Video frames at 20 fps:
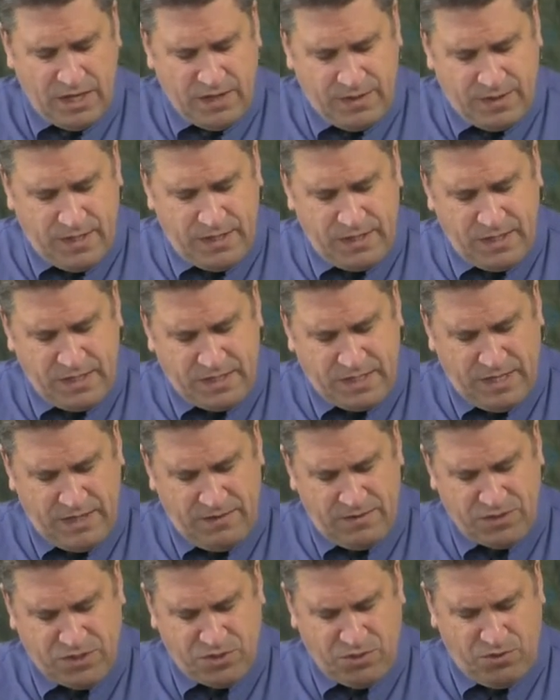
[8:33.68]
Then
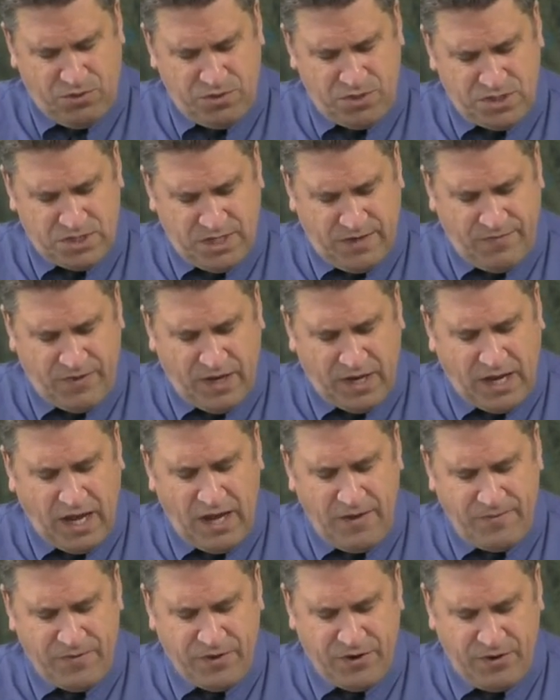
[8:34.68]
the soldiers of the
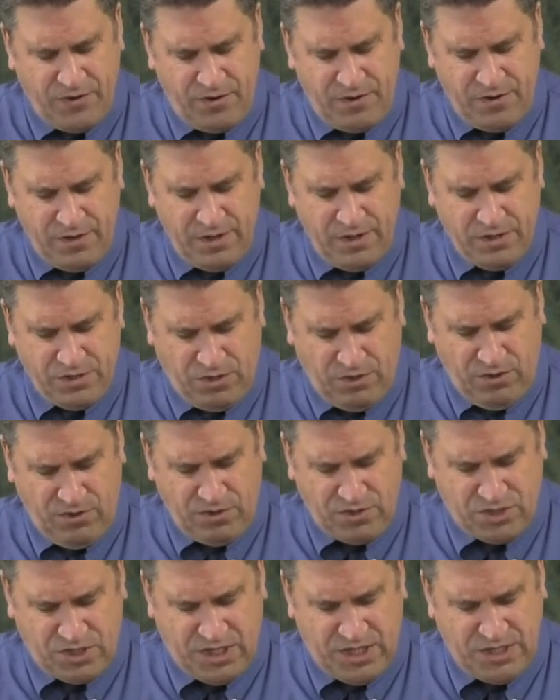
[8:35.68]
governor
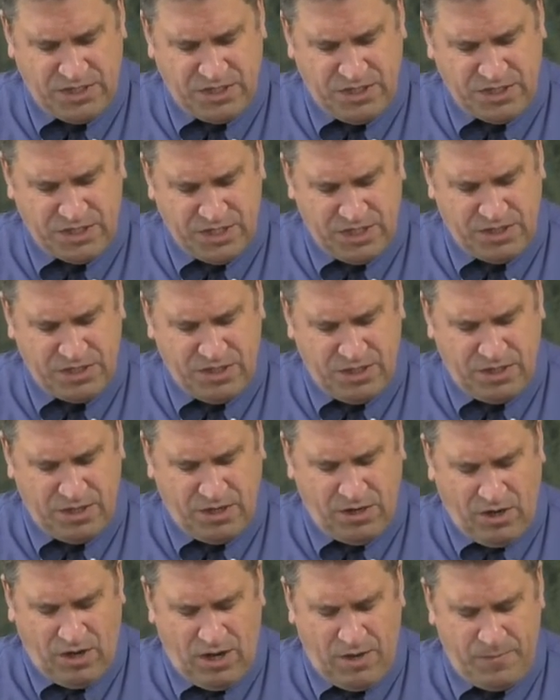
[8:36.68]
took Jesus into the
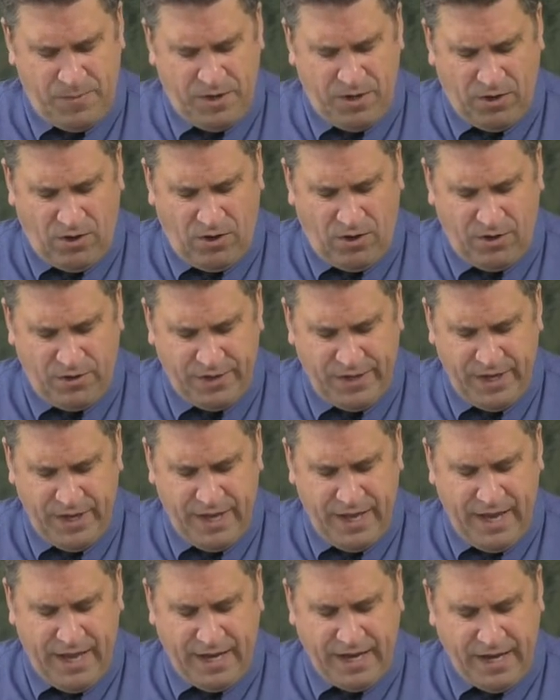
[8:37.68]
common hall
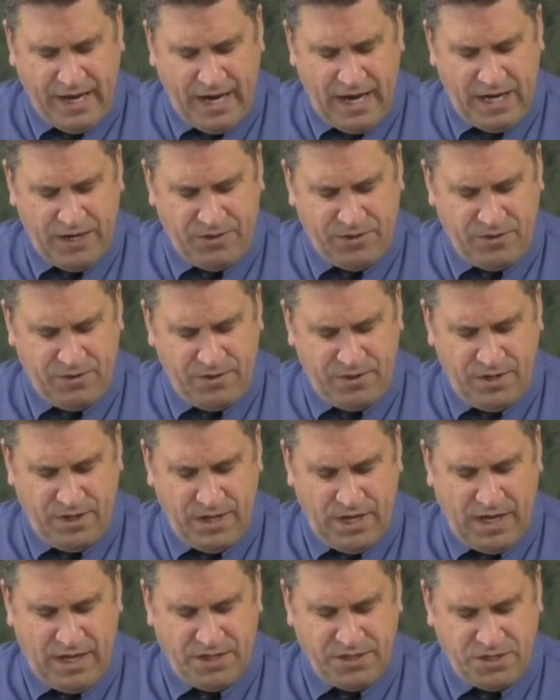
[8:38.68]
and gathered
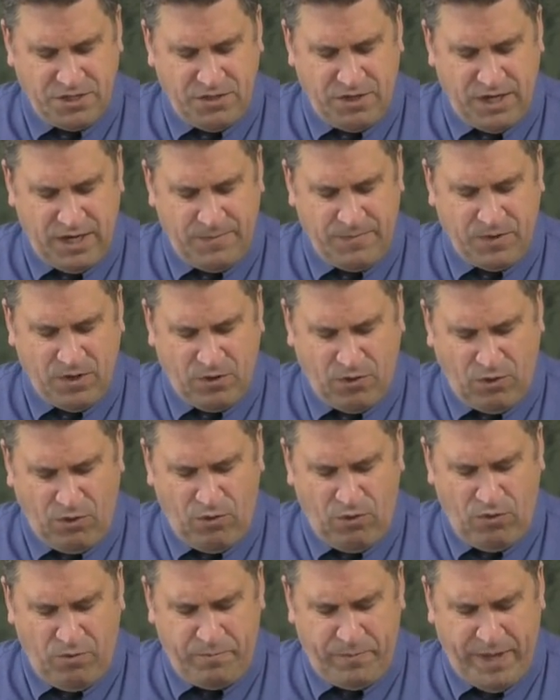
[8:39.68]
unto him the
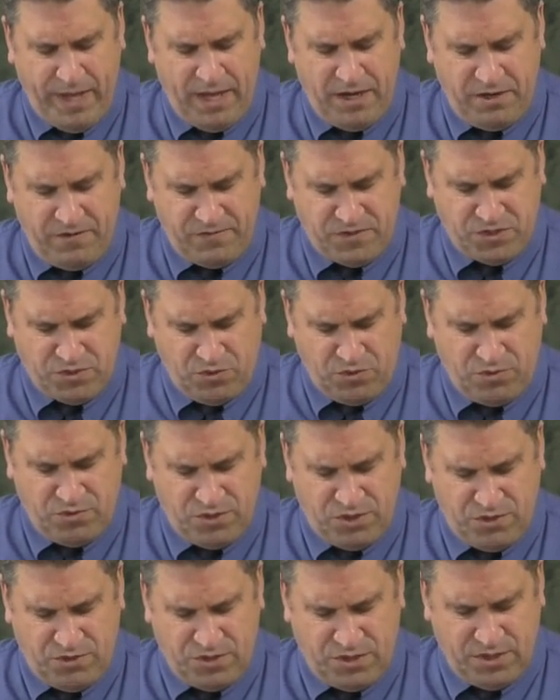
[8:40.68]
whole band of
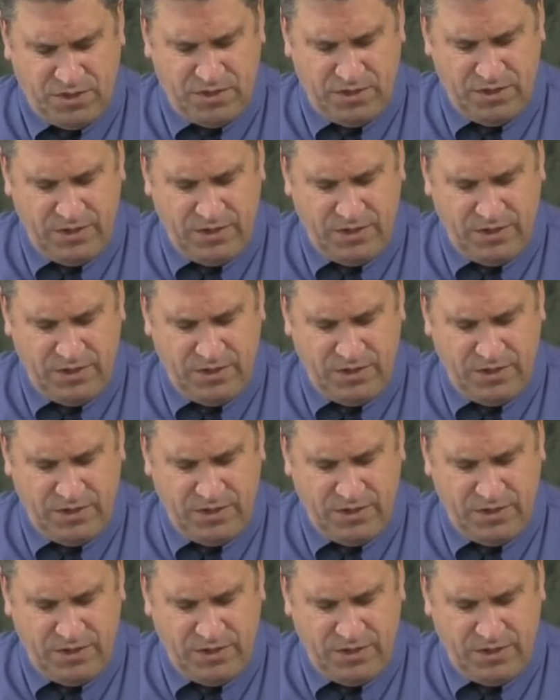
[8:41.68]
soldiers.